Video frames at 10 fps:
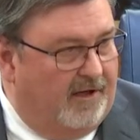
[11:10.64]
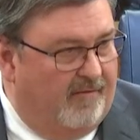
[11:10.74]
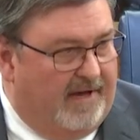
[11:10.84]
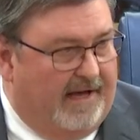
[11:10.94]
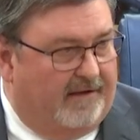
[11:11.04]

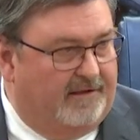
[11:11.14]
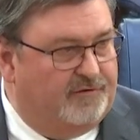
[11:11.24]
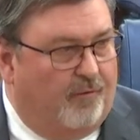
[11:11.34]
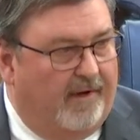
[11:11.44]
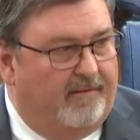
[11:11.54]
about is
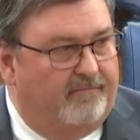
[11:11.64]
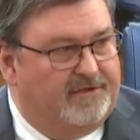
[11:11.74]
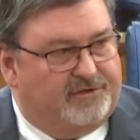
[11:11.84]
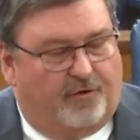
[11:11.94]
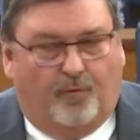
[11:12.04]
what
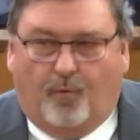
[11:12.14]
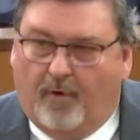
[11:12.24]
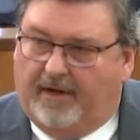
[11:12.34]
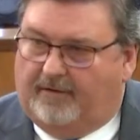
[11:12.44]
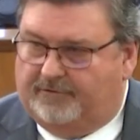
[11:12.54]
Mr.
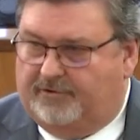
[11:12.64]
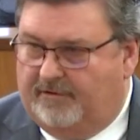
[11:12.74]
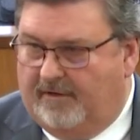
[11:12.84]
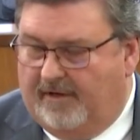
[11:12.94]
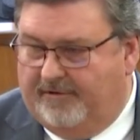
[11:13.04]
Welch
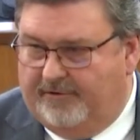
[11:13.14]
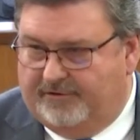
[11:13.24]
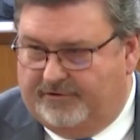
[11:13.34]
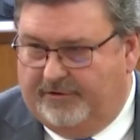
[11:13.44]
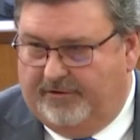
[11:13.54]

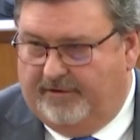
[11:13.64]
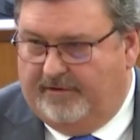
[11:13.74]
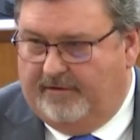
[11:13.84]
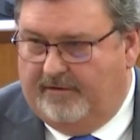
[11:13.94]
understood.